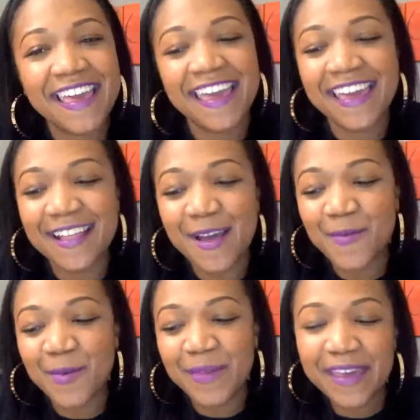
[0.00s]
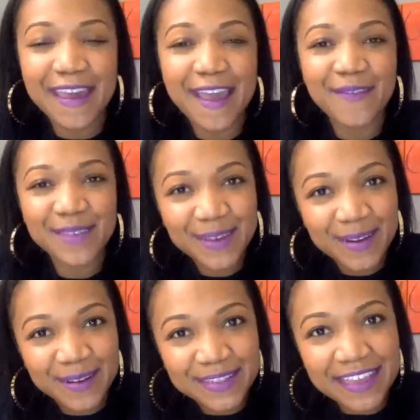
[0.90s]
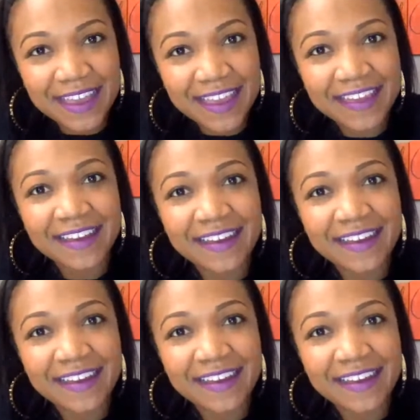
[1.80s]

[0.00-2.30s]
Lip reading: and we'll be here every Thursday,